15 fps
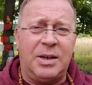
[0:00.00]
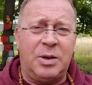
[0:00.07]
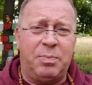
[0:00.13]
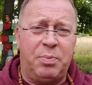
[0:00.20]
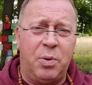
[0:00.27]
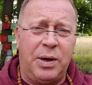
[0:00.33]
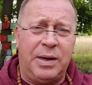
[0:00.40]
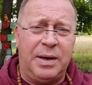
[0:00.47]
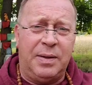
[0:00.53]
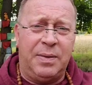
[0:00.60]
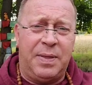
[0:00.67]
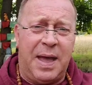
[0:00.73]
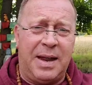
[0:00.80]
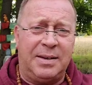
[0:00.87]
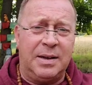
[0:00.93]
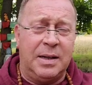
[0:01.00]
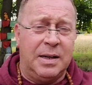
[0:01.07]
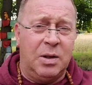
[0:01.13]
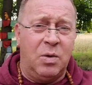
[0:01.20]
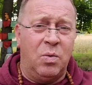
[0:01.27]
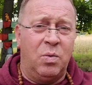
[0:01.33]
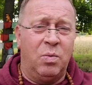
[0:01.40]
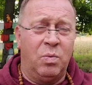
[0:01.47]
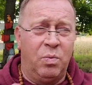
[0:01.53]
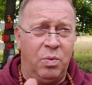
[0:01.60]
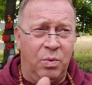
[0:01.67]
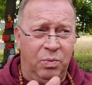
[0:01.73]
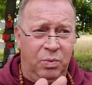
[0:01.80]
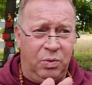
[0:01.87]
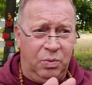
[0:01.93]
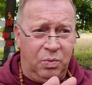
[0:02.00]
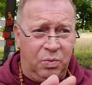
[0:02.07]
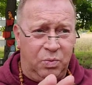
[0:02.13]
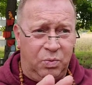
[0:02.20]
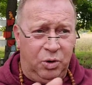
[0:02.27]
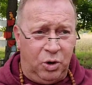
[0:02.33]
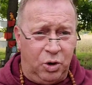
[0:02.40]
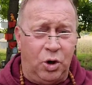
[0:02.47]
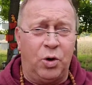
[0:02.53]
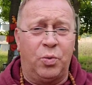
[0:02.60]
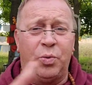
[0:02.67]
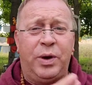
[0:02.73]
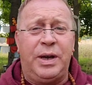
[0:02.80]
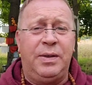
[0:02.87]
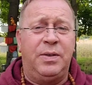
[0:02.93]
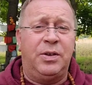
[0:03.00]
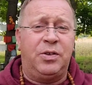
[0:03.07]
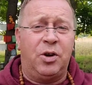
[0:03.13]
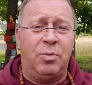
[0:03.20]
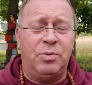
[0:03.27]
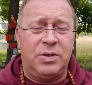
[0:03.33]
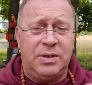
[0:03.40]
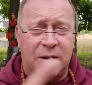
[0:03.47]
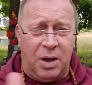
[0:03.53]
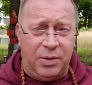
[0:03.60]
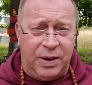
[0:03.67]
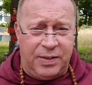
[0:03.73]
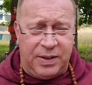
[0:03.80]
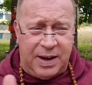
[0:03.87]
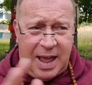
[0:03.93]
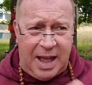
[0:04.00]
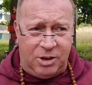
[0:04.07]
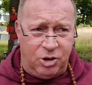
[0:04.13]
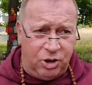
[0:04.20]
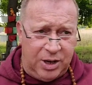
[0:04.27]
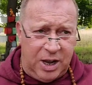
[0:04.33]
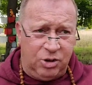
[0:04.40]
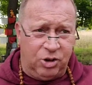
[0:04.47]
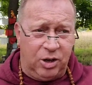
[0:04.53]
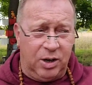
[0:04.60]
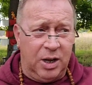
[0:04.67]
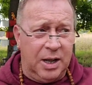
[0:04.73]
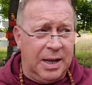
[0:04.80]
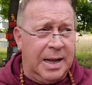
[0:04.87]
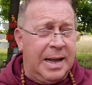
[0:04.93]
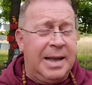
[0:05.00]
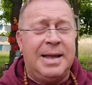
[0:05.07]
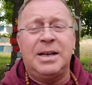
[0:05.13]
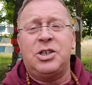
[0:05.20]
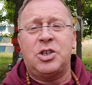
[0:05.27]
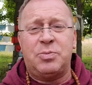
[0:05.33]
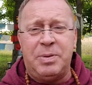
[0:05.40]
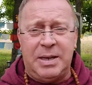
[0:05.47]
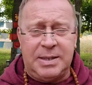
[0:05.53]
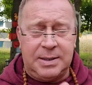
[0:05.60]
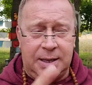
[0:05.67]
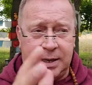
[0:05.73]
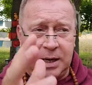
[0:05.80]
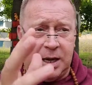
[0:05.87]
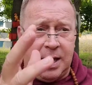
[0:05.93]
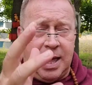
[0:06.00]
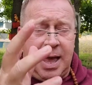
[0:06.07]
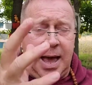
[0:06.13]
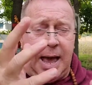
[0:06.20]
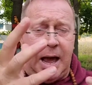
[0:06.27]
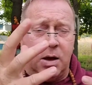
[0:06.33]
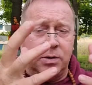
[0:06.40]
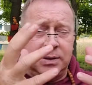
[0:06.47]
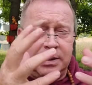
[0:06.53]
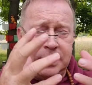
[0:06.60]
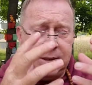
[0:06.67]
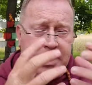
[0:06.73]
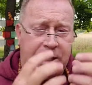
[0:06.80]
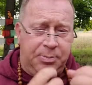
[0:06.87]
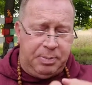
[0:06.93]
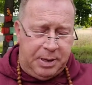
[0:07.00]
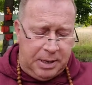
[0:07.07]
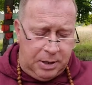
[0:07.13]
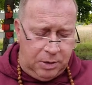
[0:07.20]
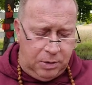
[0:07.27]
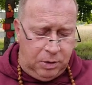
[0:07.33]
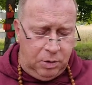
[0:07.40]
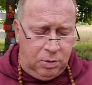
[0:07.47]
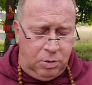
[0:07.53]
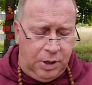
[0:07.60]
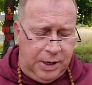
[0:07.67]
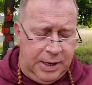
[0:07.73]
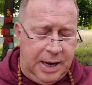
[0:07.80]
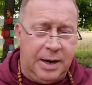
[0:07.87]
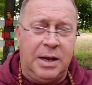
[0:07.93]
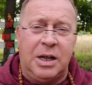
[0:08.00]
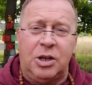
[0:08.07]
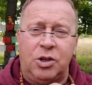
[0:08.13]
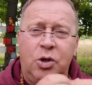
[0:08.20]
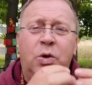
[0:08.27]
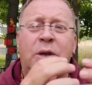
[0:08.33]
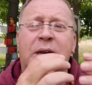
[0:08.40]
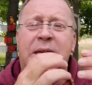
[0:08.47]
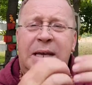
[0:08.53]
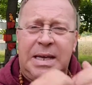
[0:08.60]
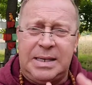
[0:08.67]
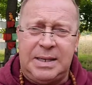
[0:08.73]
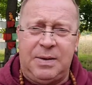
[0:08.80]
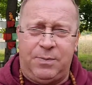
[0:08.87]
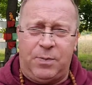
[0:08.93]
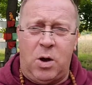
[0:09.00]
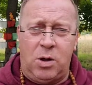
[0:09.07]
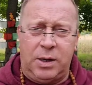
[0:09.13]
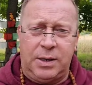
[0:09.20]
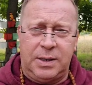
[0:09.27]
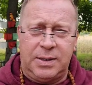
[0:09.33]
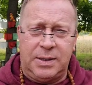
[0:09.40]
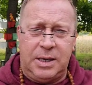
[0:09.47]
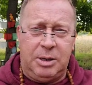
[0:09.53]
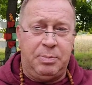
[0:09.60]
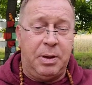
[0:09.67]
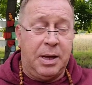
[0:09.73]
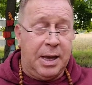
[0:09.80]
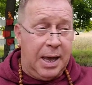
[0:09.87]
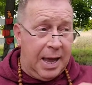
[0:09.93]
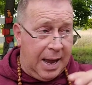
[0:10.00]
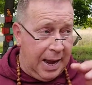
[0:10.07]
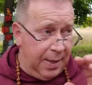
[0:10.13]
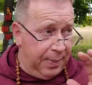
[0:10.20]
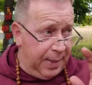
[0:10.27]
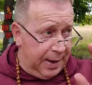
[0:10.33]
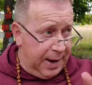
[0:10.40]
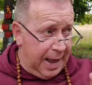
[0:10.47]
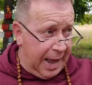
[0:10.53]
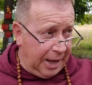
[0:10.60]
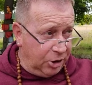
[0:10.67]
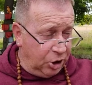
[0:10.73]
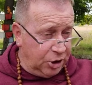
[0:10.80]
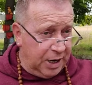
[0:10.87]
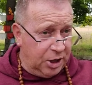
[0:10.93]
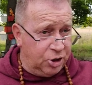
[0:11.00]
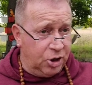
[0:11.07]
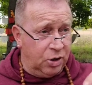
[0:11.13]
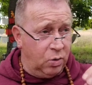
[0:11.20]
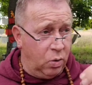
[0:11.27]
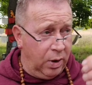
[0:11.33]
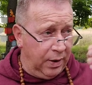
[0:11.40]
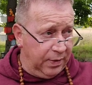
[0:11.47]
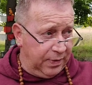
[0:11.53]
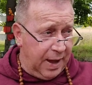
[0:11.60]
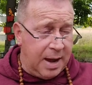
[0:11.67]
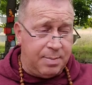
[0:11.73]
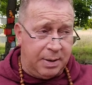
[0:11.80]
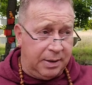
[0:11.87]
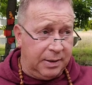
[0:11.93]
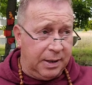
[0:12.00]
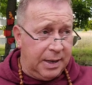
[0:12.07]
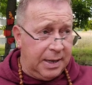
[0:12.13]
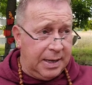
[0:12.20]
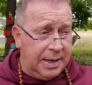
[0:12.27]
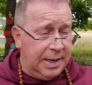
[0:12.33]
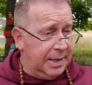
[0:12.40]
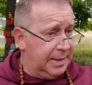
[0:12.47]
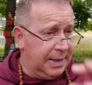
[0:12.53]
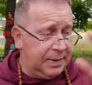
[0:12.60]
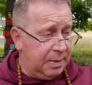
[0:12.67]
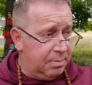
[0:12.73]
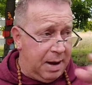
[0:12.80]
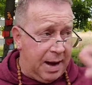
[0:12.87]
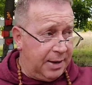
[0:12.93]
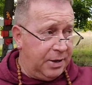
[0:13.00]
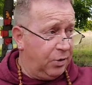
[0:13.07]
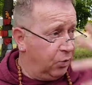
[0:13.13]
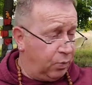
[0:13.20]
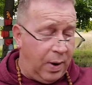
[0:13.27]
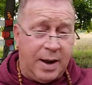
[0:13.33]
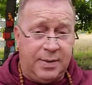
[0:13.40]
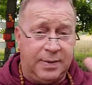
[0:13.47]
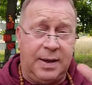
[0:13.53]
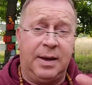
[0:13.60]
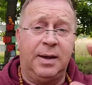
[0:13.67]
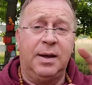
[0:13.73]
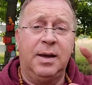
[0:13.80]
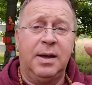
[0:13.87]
to point that you're going to read the terms dullness and agitation, and it just means like how sleepy you're going to get. You can easily fall into sleep. And then agitation or excitement is that the mind is racing,